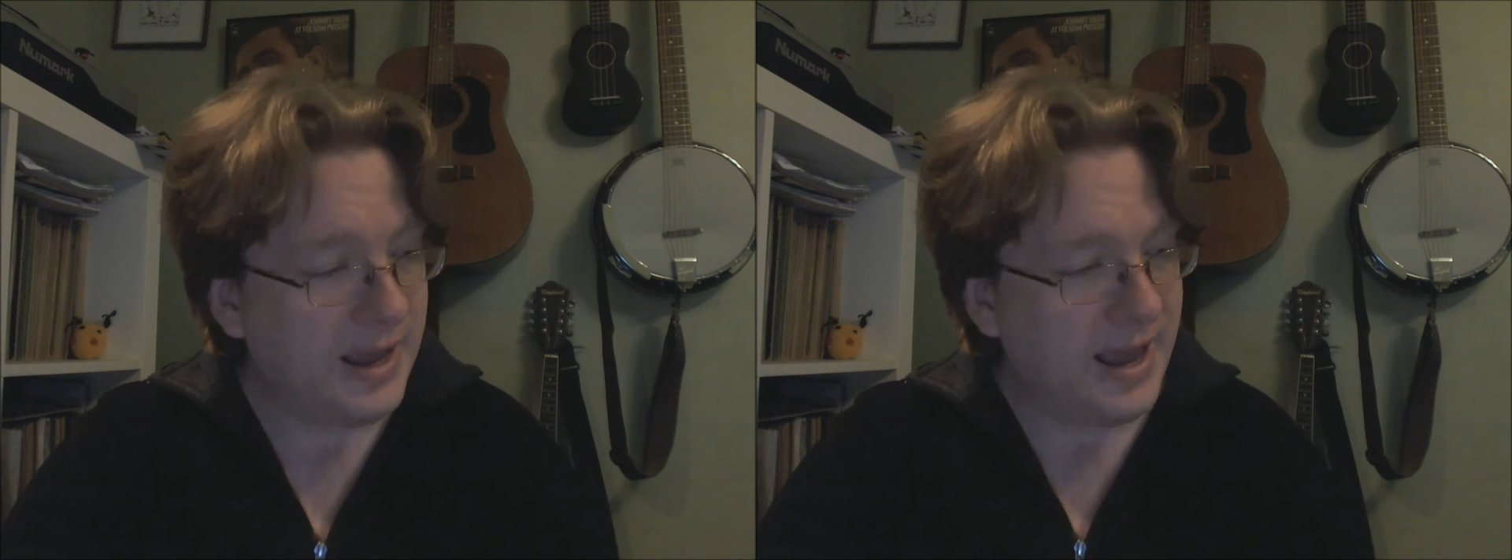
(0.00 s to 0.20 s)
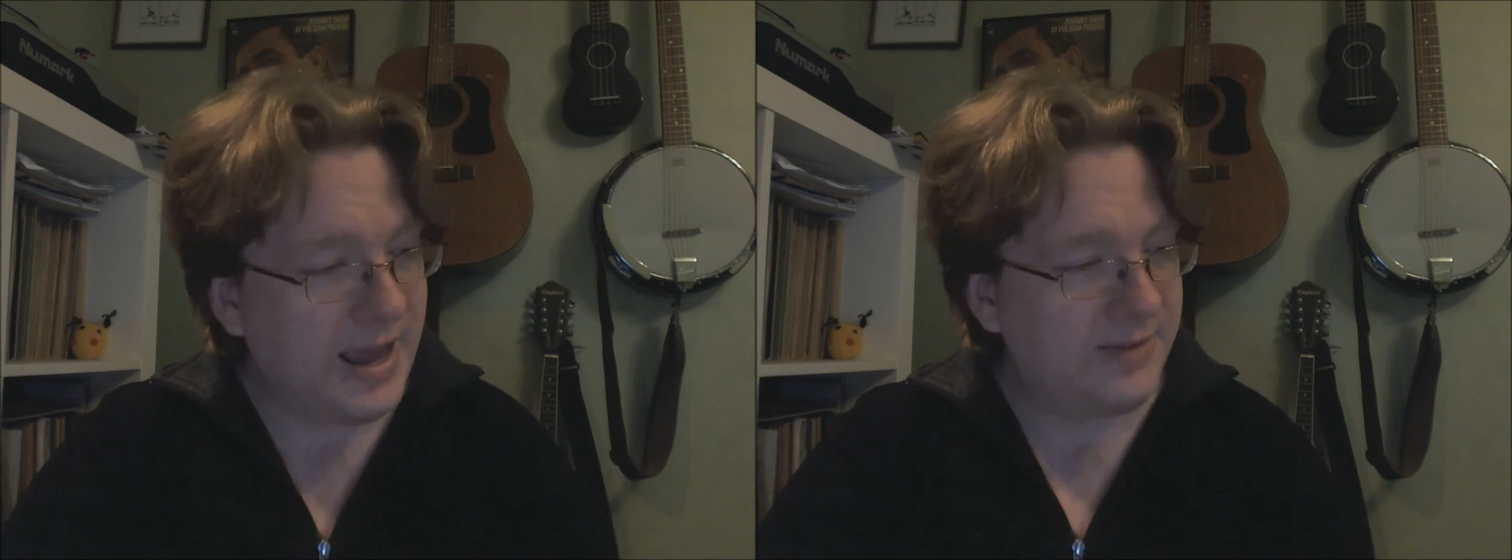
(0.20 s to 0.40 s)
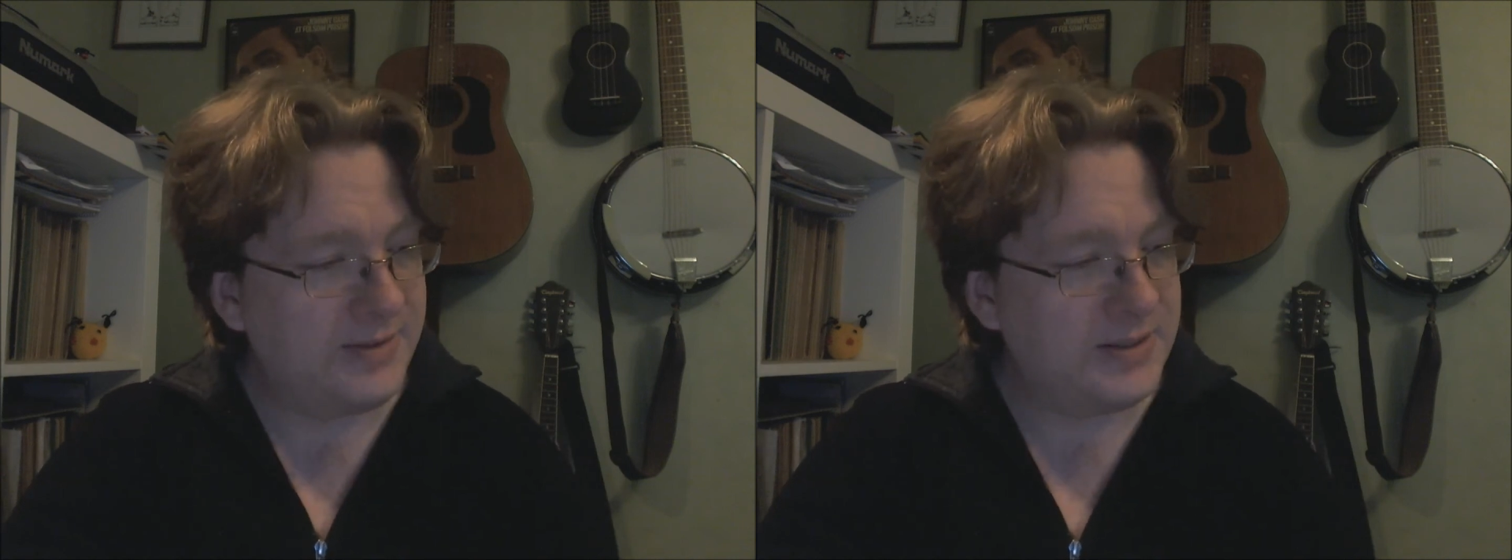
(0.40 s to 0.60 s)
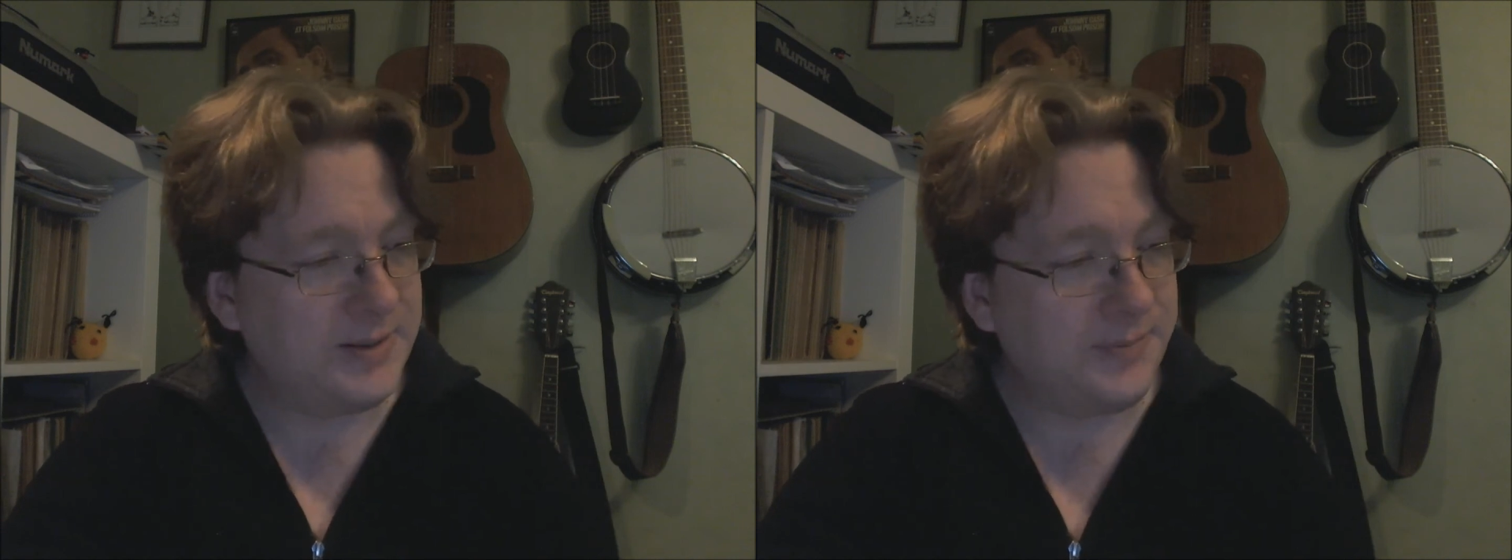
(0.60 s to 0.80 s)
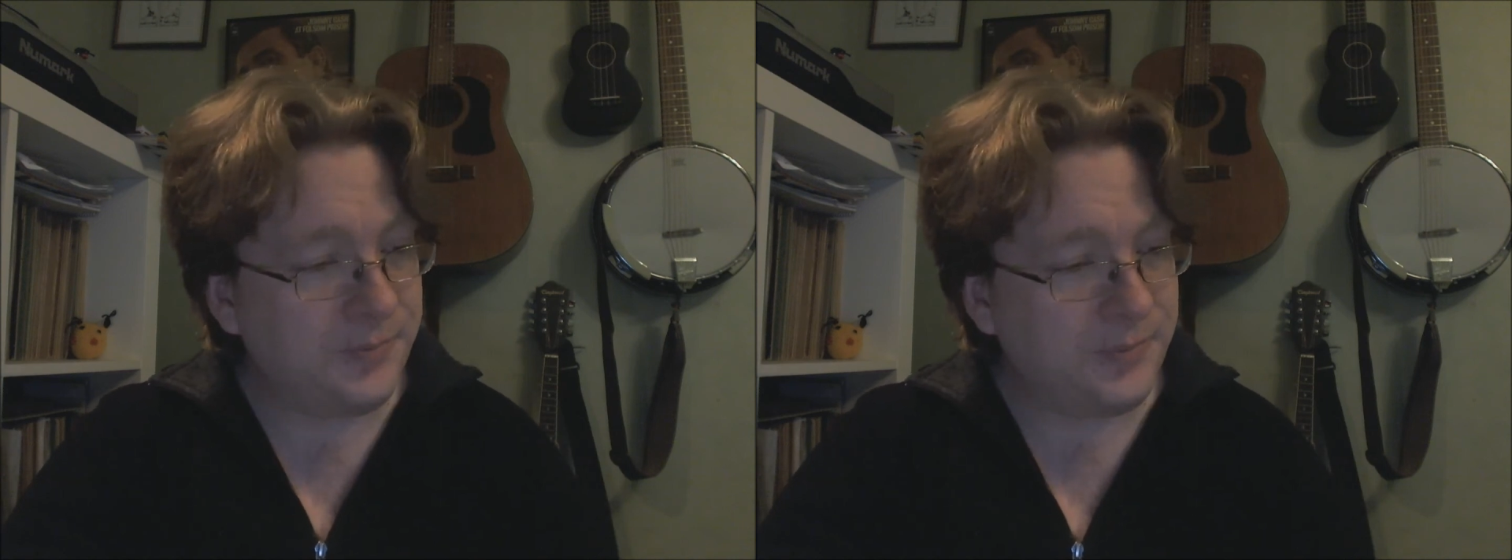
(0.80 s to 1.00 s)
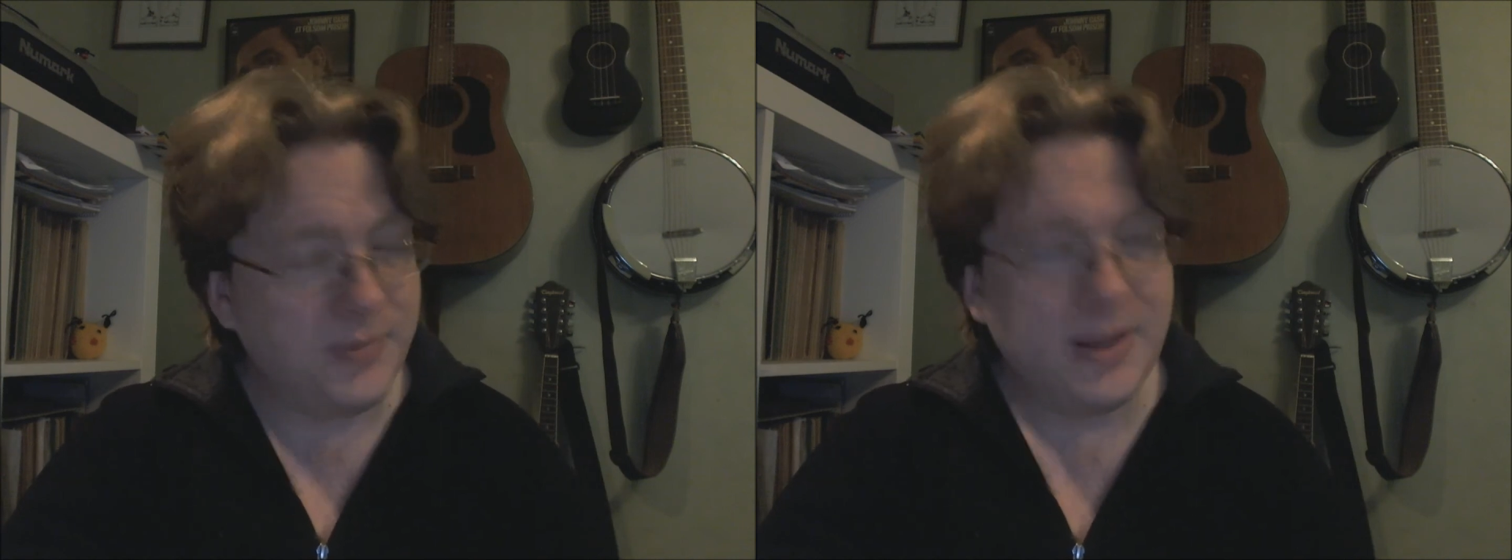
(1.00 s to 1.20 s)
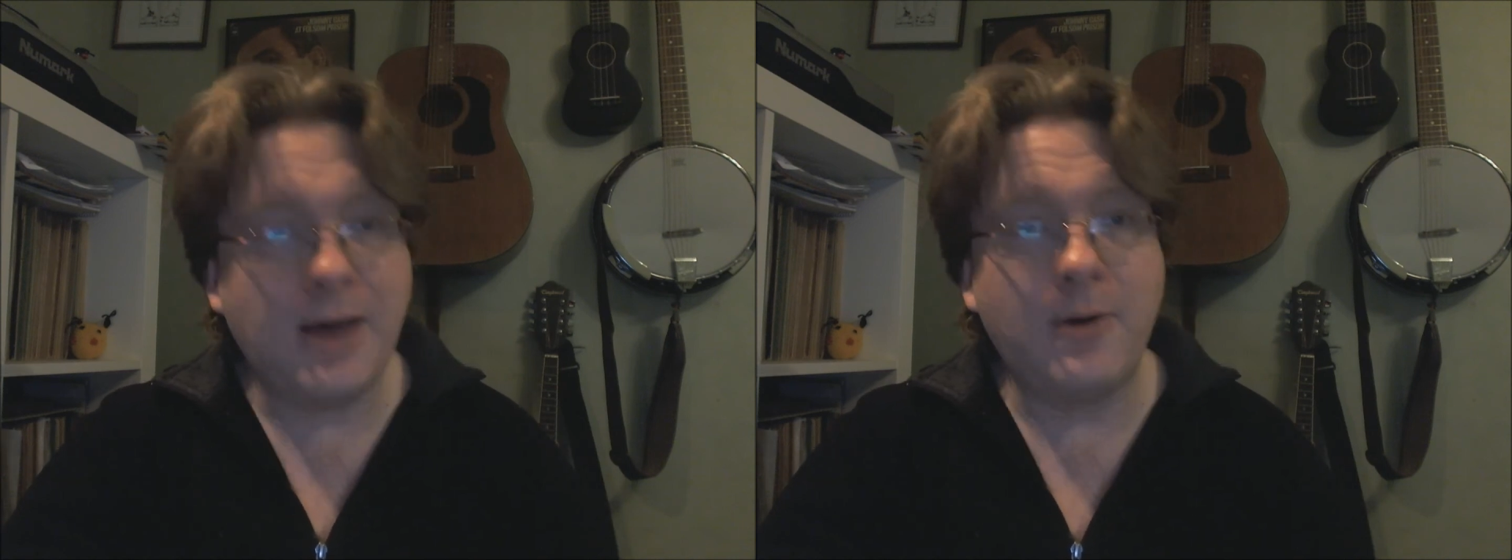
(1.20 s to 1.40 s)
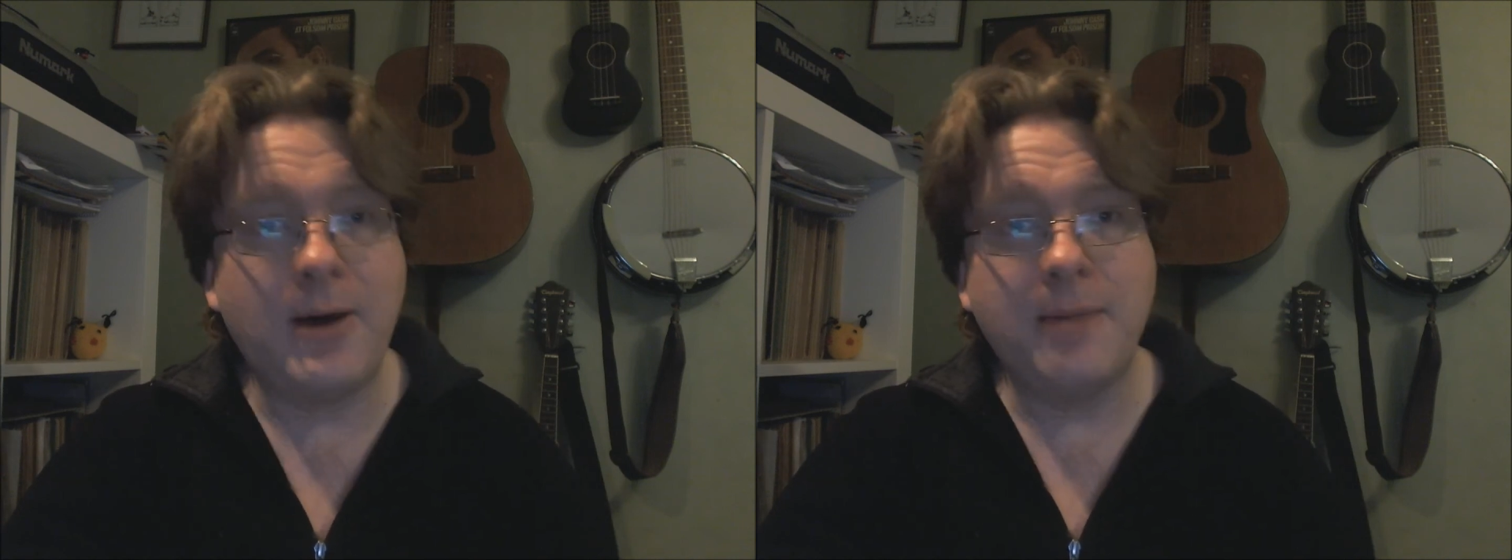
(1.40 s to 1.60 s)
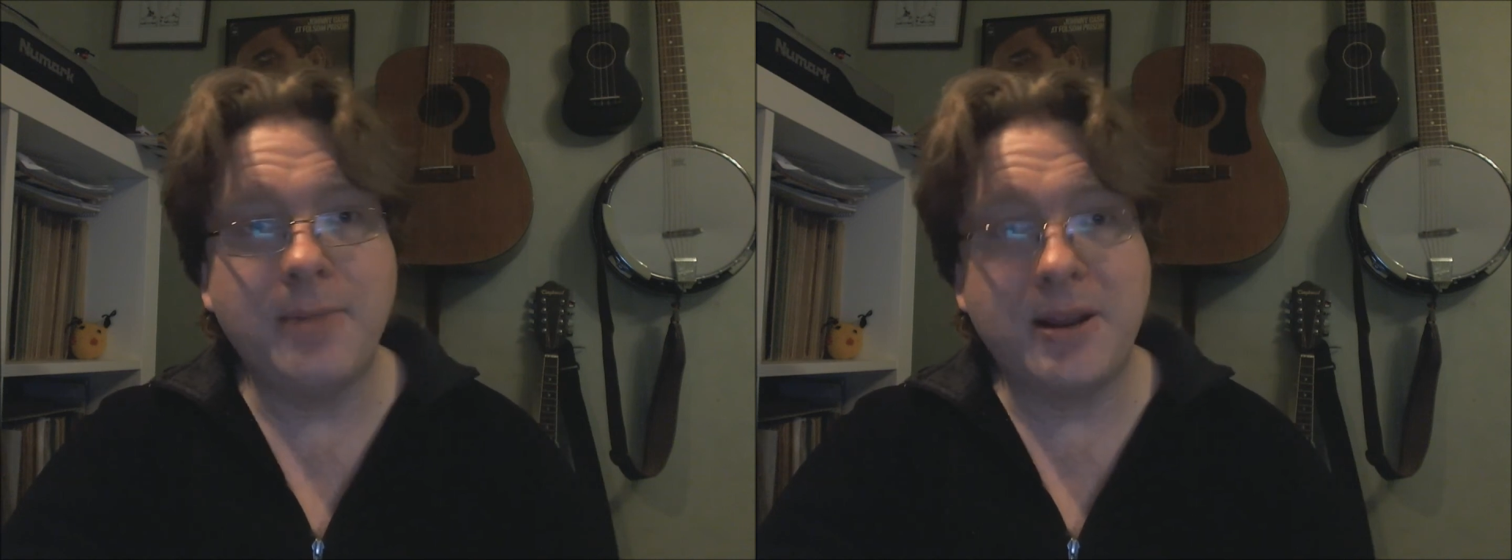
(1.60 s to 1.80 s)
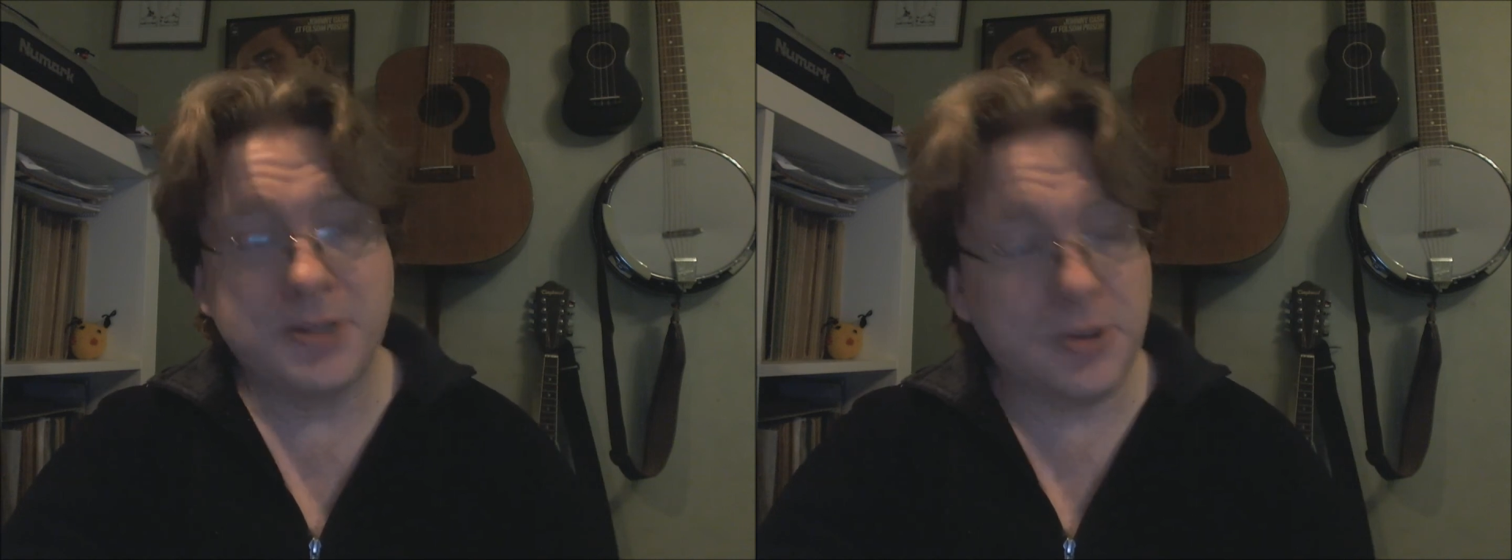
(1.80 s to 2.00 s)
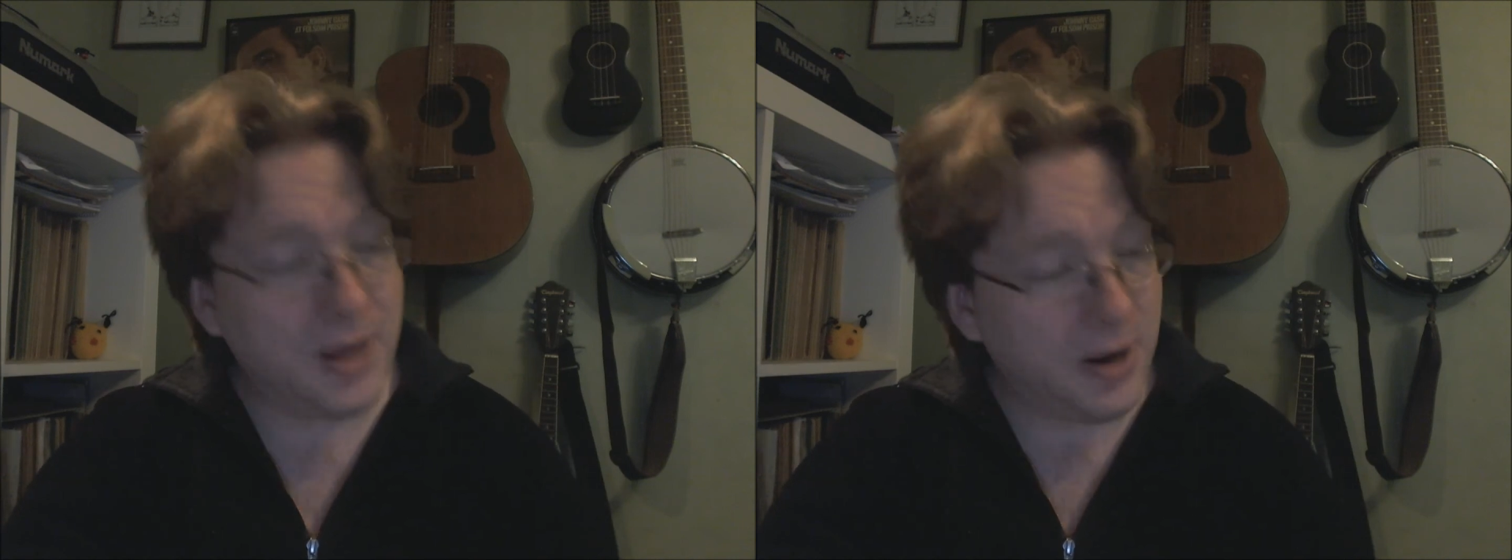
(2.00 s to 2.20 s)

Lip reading: and now I managed to get